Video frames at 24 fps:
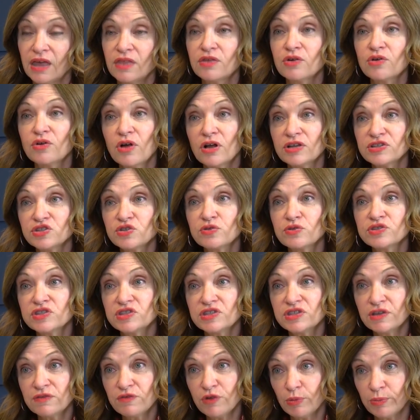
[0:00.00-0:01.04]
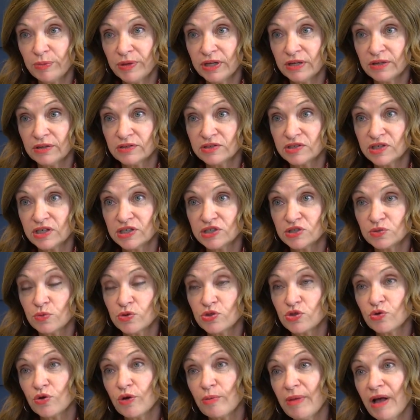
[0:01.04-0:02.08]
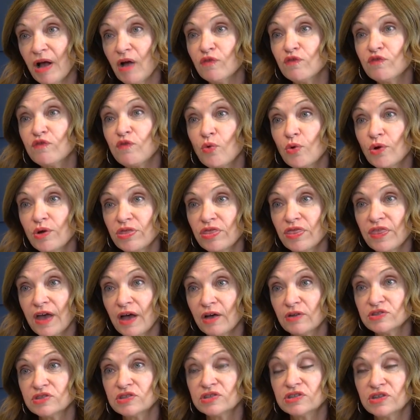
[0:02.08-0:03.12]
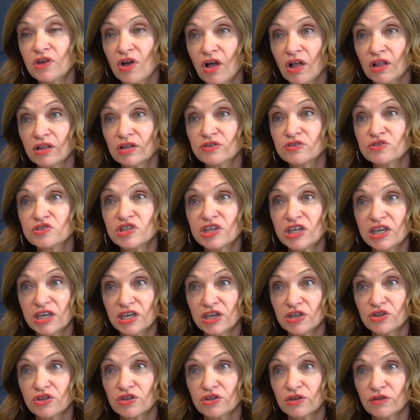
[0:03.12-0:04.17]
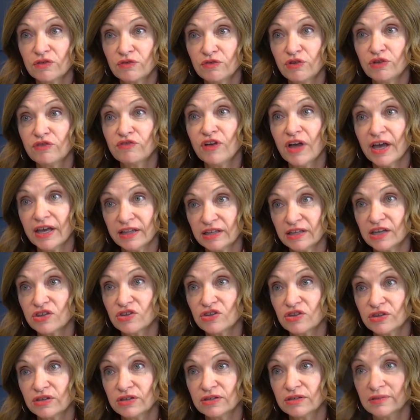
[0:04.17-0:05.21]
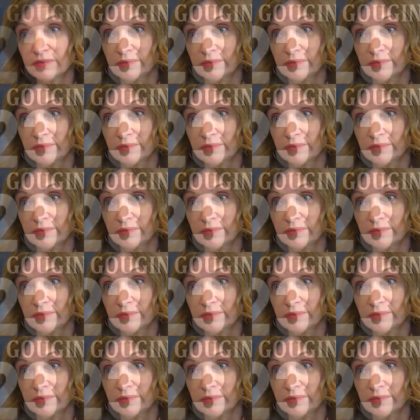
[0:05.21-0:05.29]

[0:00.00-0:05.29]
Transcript: There are also civil penalties, which are about $4,000 each for violation.